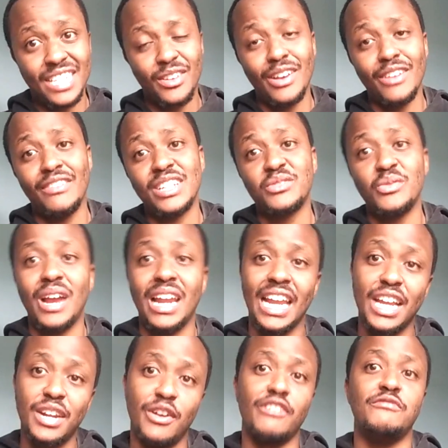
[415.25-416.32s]
All of us were
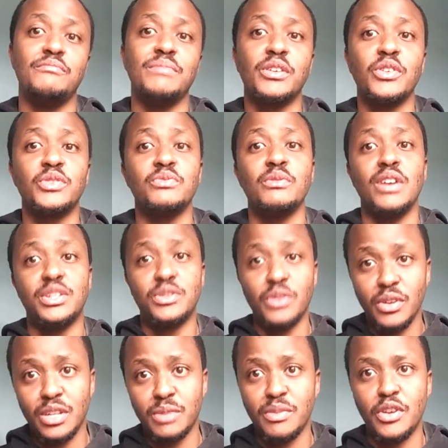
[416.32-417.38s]
laid off because we were told,